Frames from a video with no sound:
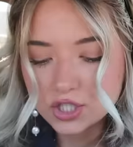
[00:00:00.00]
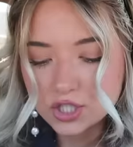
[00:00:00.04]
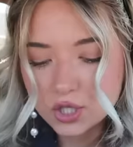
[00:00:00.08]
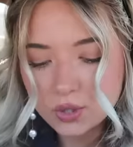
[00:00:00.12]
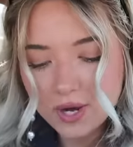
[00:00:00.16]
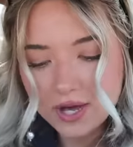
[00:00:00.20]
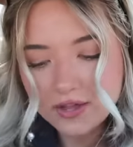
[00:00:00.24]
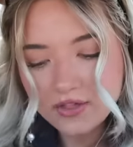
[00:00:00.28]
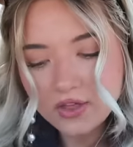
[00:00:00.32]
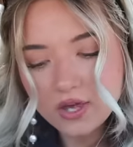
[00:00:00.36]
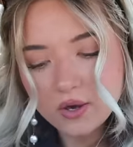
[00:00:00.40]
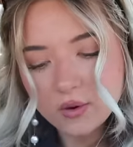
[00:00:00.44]
So
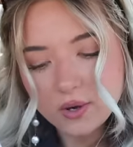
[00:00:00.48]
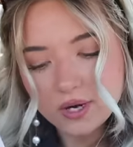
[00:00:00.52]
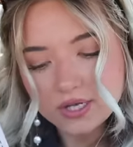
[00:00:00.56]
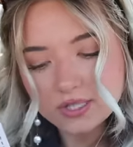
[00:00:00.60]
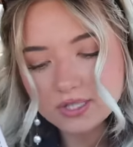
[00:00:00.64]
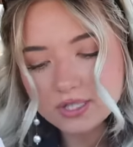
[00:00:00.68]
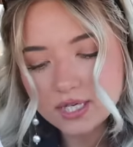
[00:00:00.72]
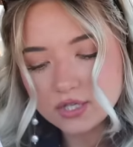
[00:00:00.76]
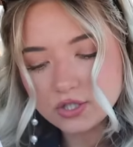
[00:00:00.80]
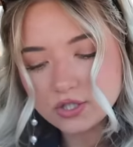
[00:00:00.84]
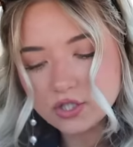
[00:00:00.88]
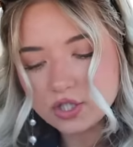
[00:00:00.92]
I think when it
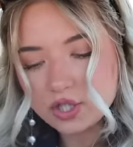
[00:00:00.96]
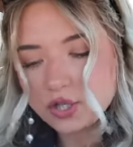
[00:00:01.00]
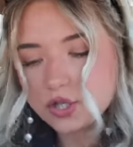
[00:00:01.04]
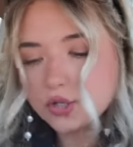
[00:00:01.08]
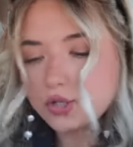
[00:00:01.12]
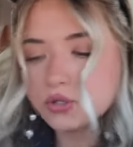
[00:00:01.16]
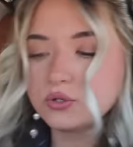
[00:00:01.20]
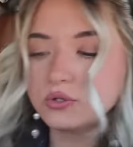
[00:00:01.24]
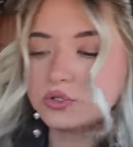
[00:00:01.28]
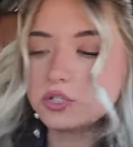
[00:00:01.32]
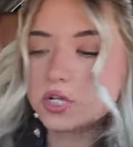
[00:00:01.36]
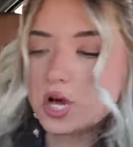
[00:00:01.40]
says
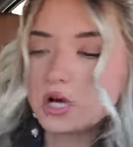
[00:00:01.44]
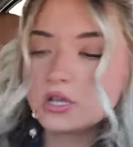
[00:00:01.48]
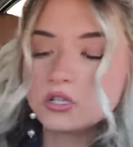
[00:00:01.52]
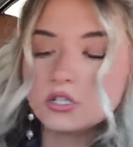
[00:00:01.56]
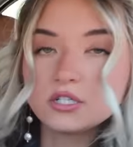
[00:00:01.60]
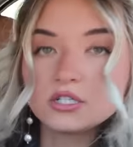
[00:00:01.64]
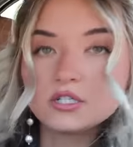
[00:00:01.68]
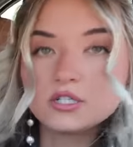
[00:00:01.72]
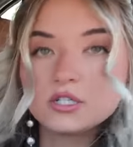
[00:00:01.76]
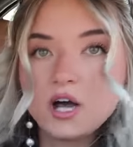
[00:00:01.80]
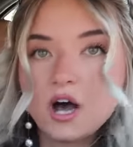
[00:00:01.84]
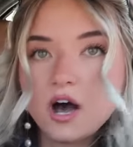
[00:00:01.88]
$2